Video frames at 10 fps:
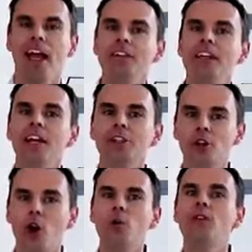And the
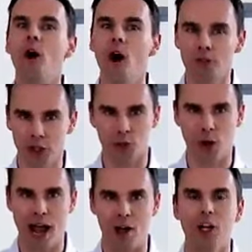answer revolves
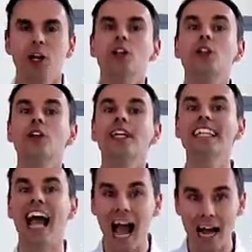around learning
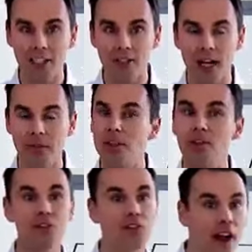to activate the
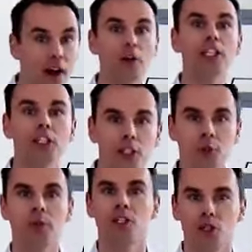very
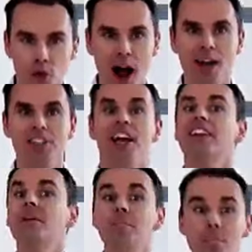human drives
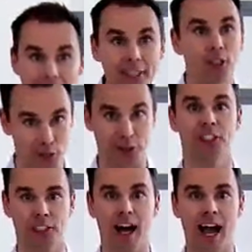that make you feel
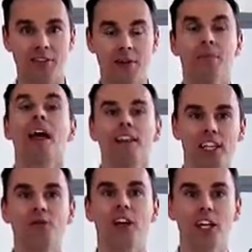alive. And in
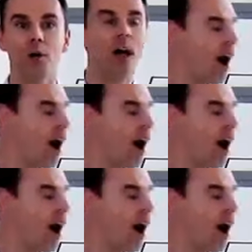this video,